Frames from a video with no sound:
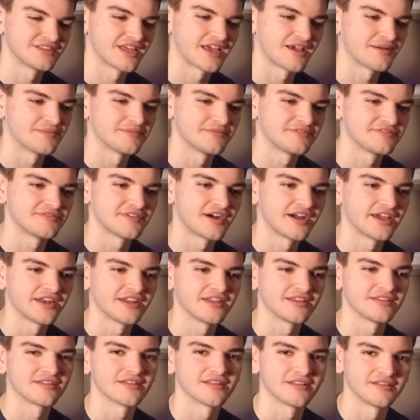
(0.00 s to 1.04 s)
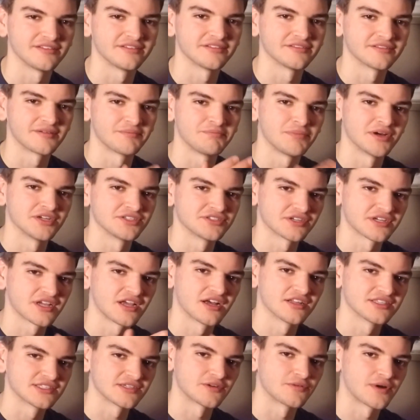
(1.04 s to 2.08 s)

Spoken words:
them fighting and then a bunch of cuts